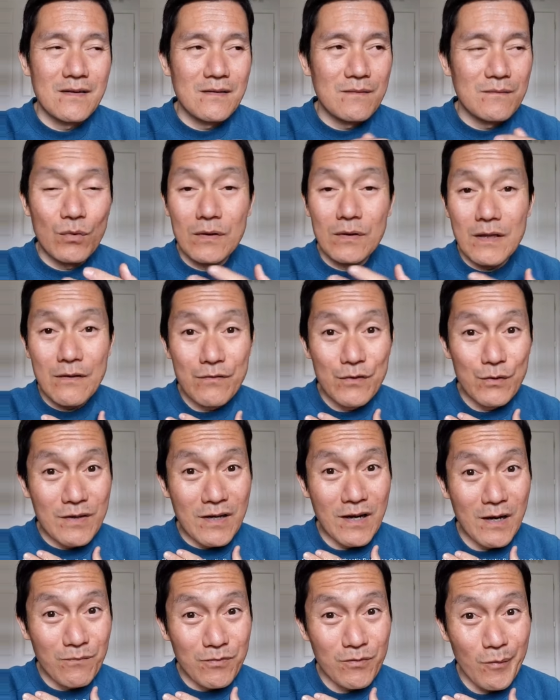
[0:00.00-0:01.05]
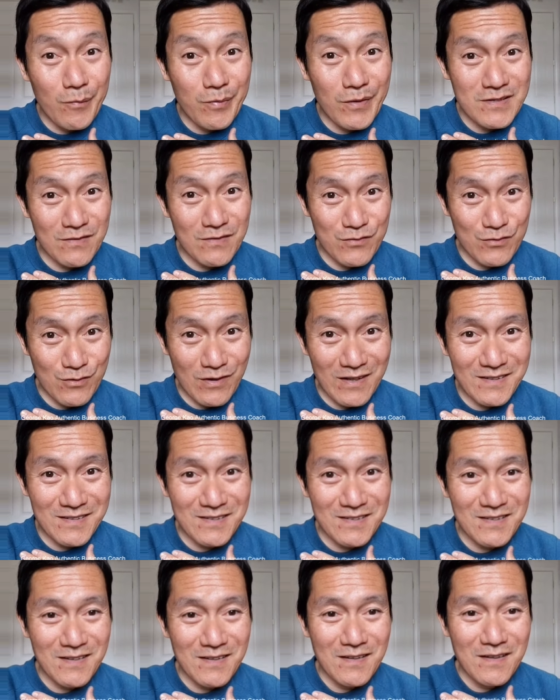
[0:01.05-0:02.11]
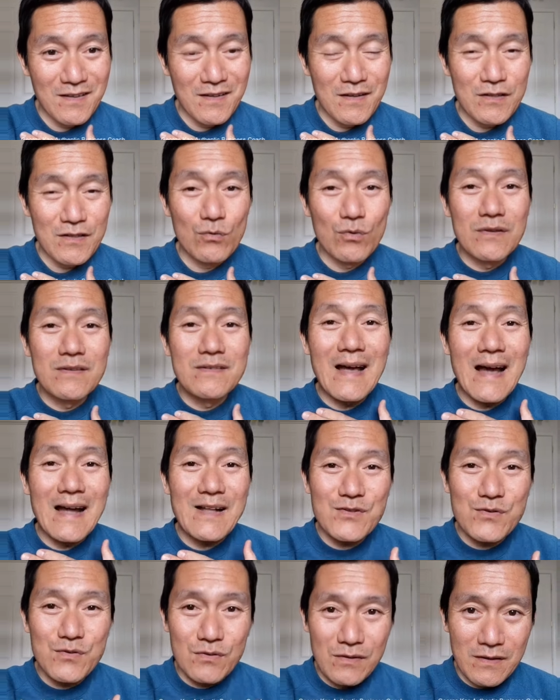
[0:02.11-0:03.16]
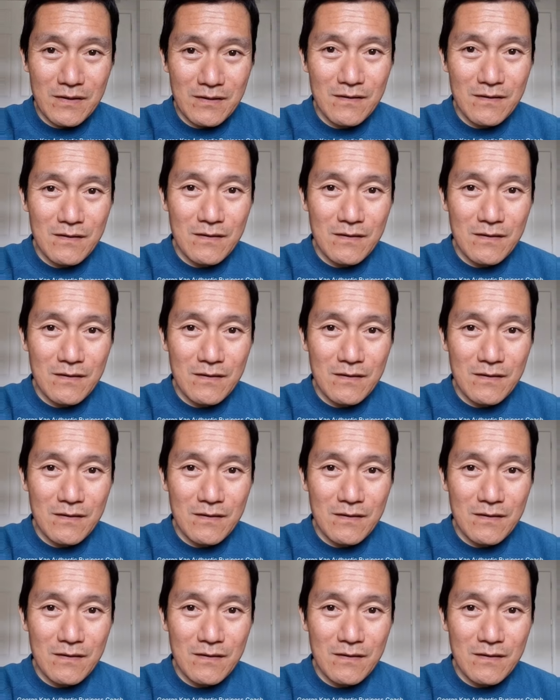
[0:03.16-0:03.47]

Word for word: well, if you come from a place of trust, you will naturally